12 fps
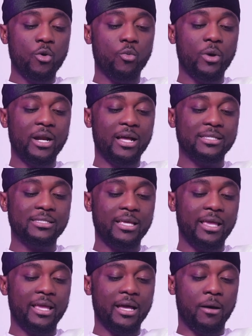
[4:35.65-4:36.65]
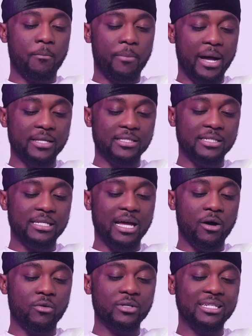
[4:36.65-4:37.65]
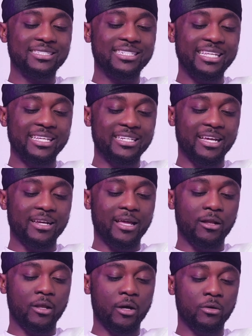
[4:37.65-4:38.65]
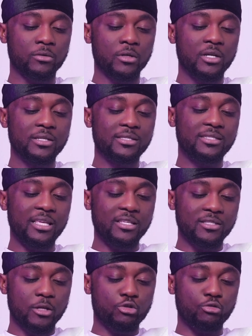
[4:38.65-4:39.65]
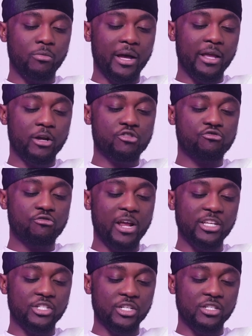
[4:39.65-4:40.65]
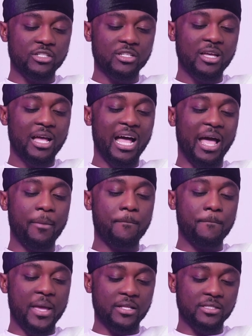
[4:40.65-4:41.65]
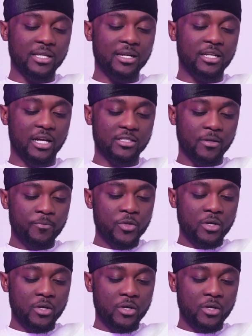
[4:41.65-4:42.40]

"When I say I'm passing down deed and LLCs to my creations, I meant that."